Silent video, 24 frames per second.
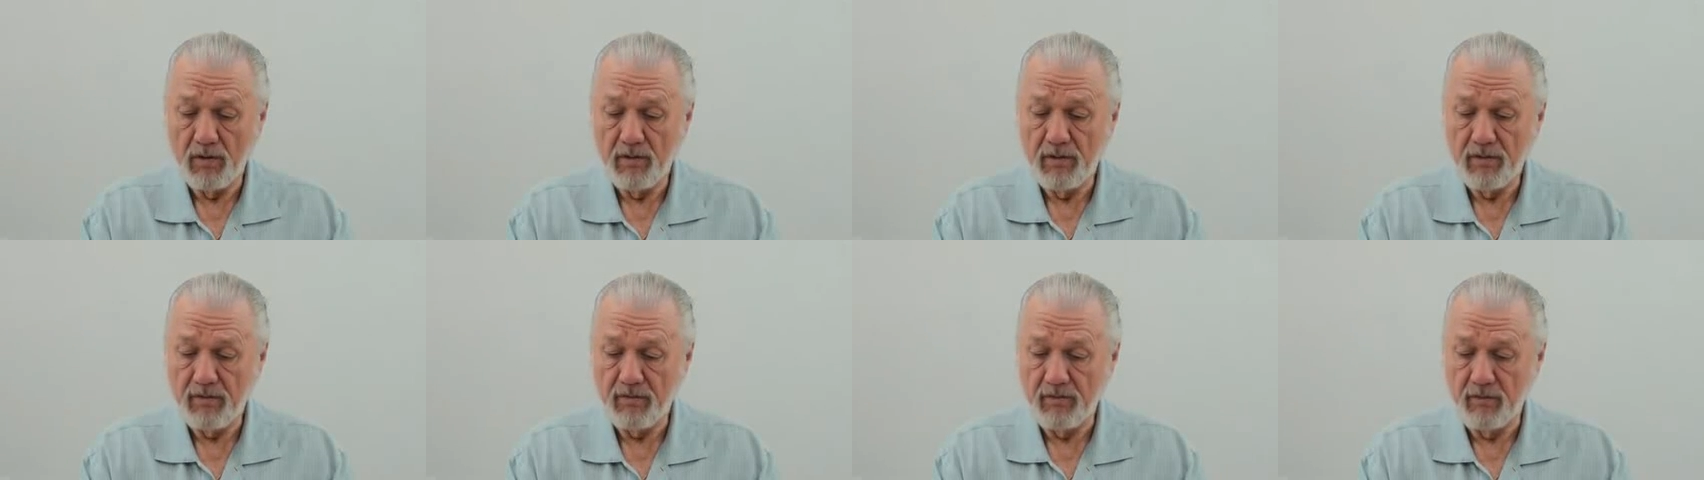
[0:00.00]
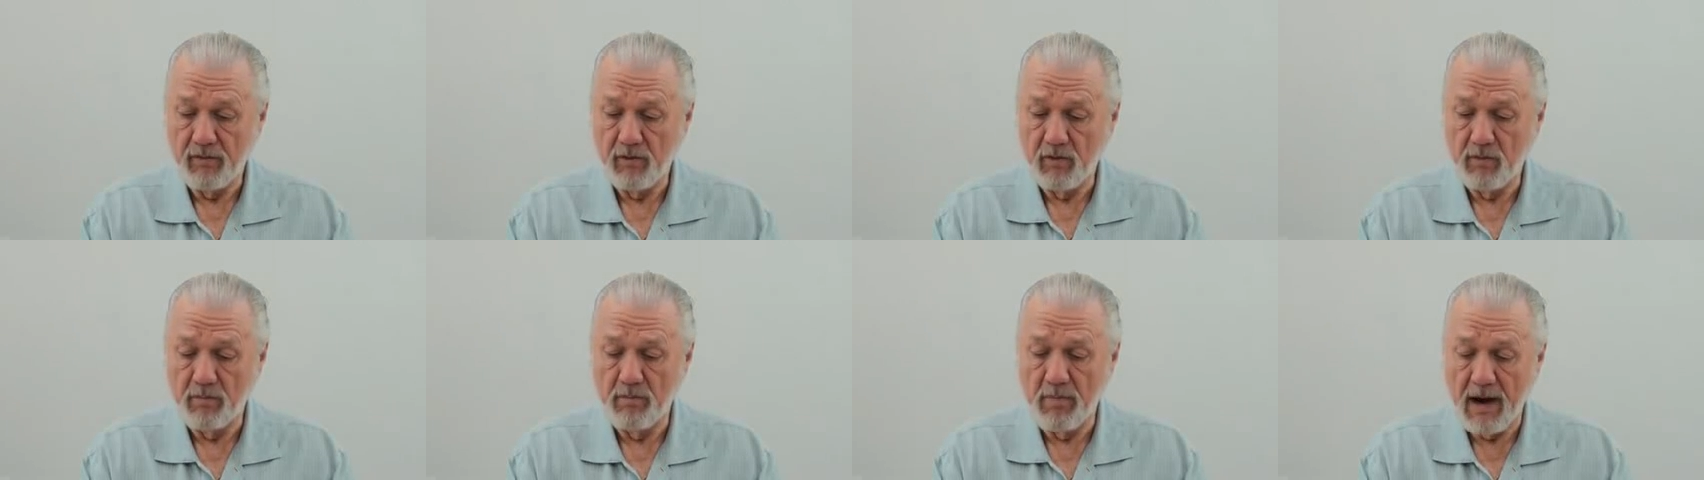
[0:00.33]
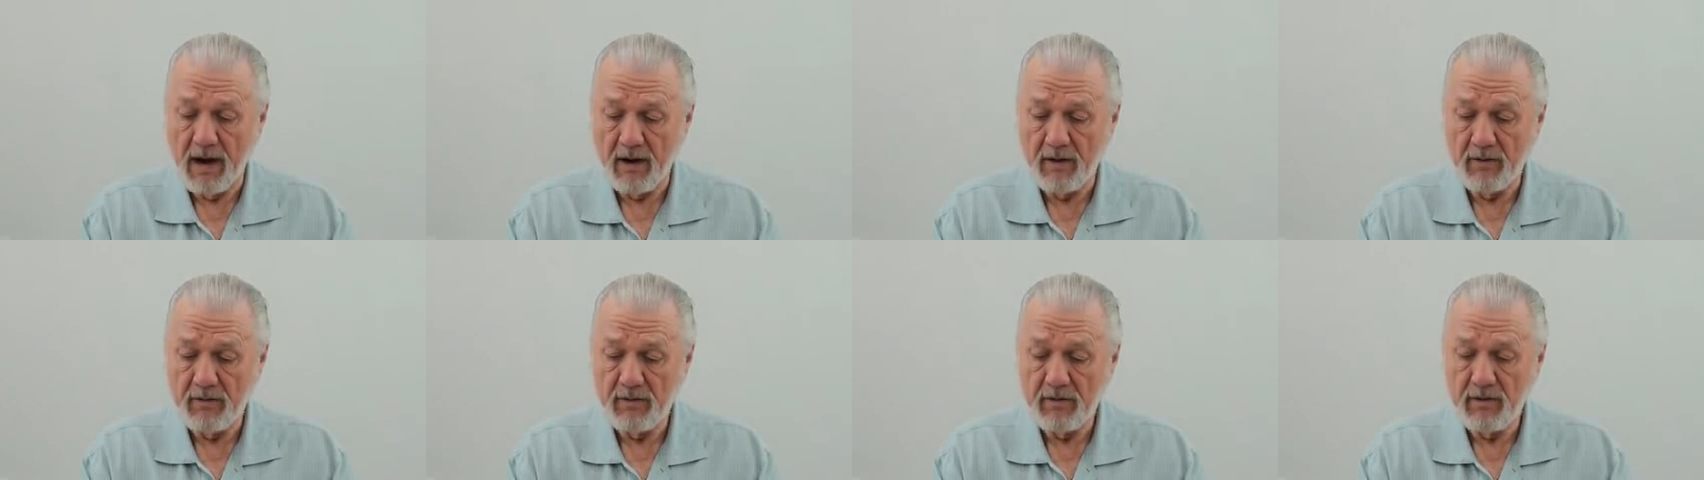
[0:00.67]
through
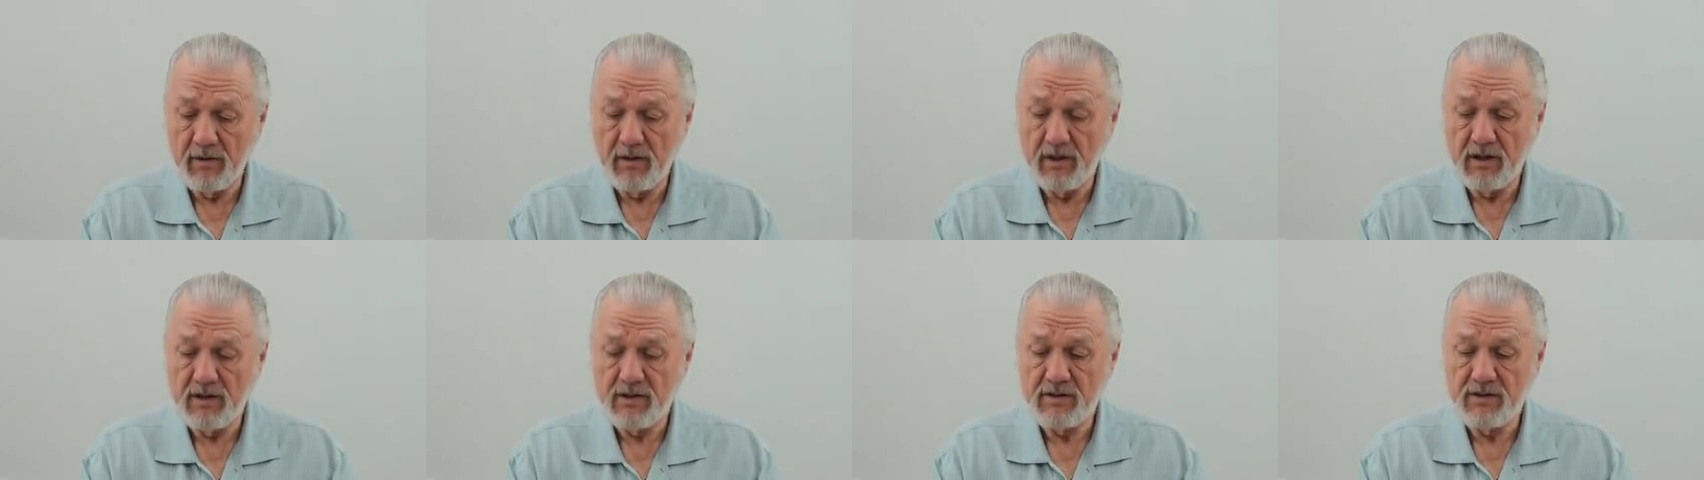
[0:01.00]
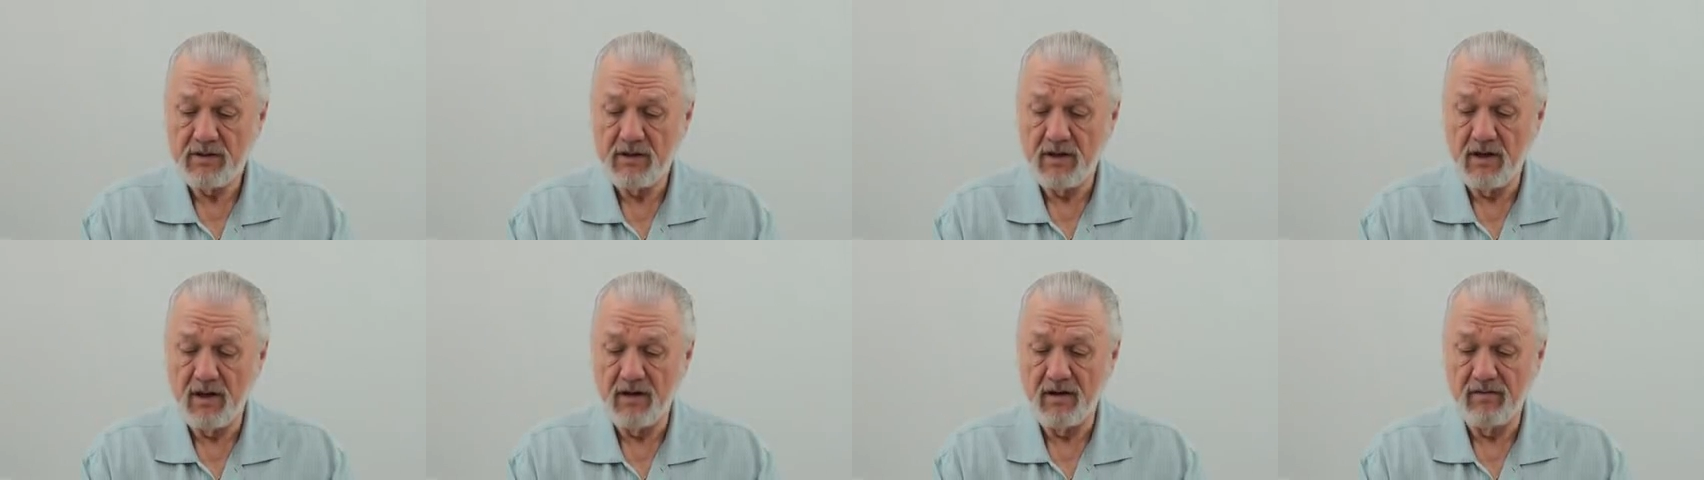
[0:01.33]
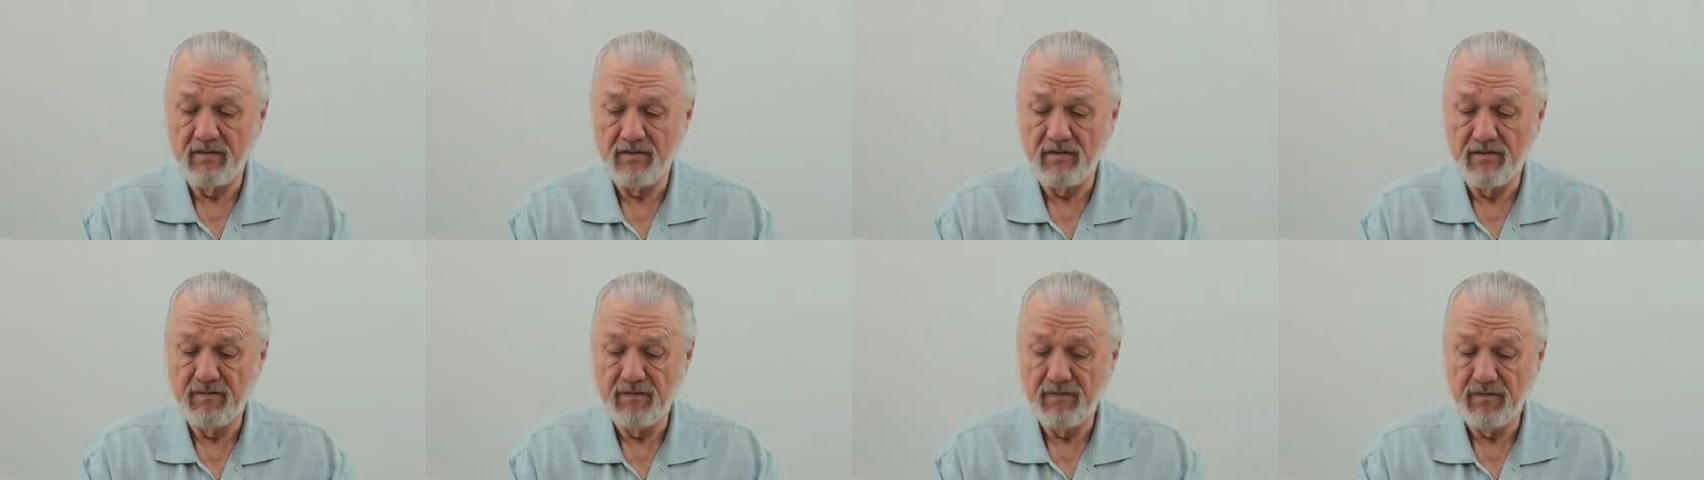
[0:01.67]
boundless
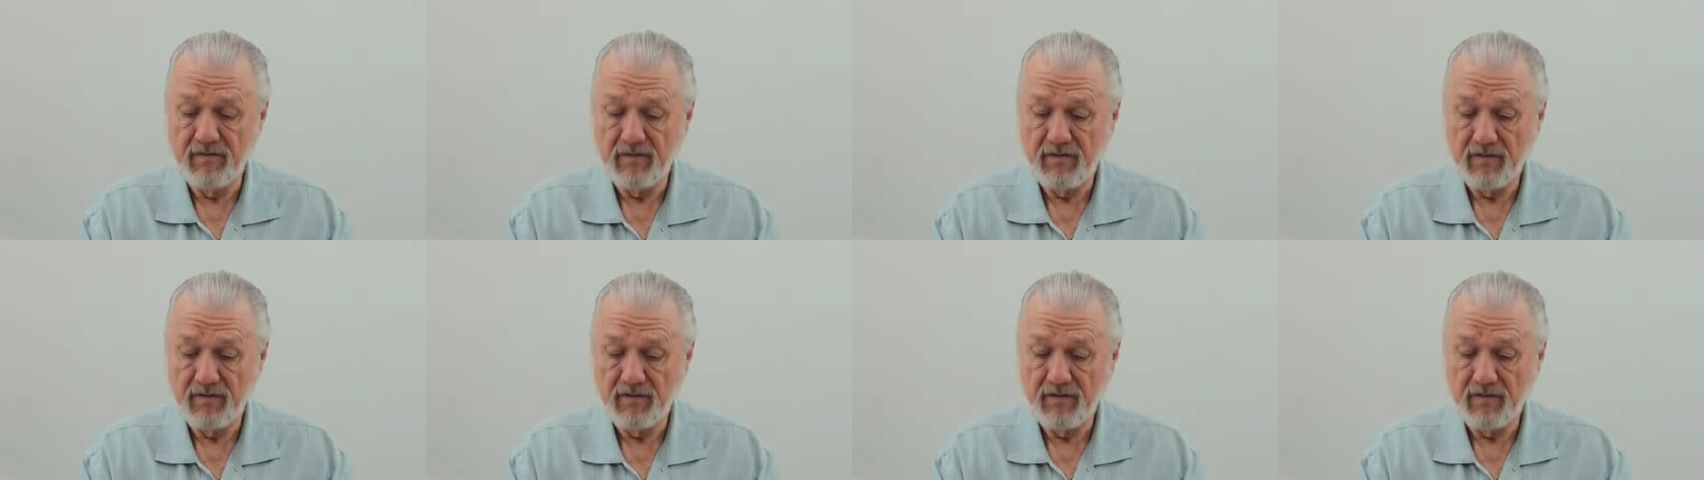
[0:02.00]
love.